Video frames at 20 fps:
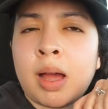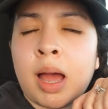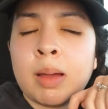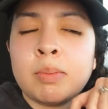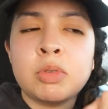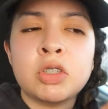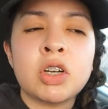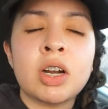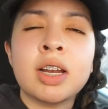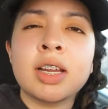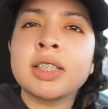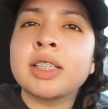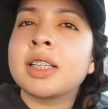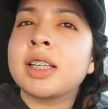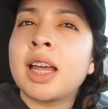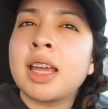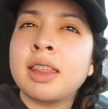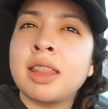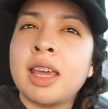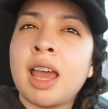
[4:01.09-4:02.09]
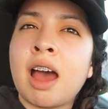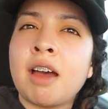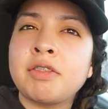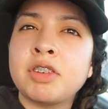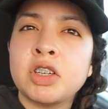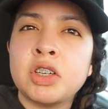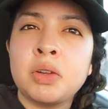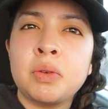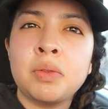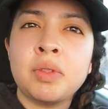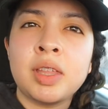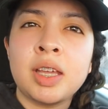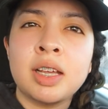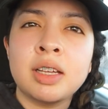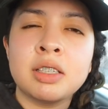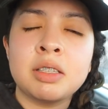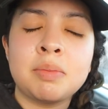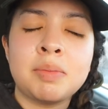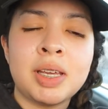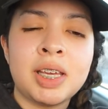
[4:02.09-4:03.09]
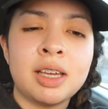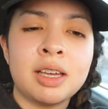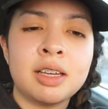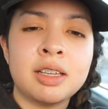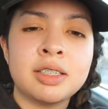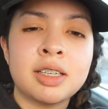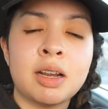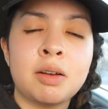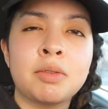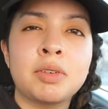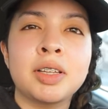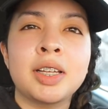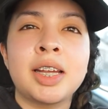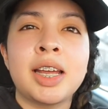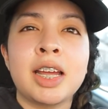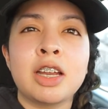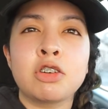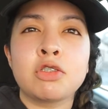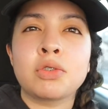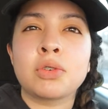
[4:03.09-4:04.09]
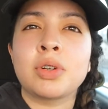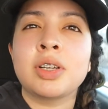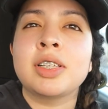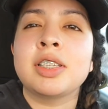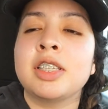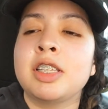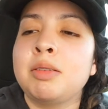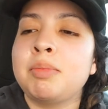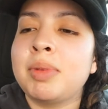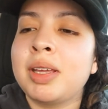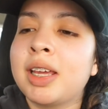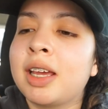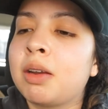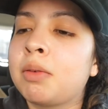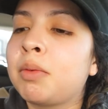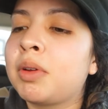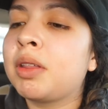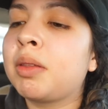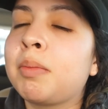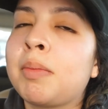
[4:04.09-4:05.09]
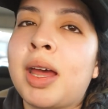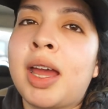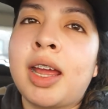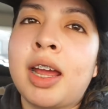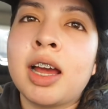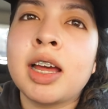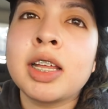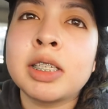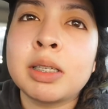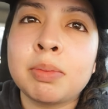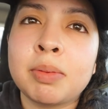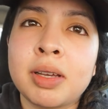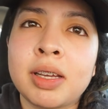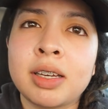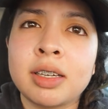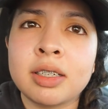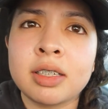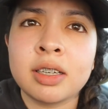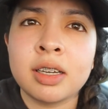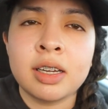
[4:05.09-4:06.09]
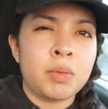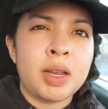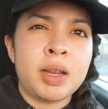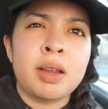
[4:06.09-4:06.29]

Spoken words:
I'm starting to like the afternoon things because I really enjoy sleeping in with my husband.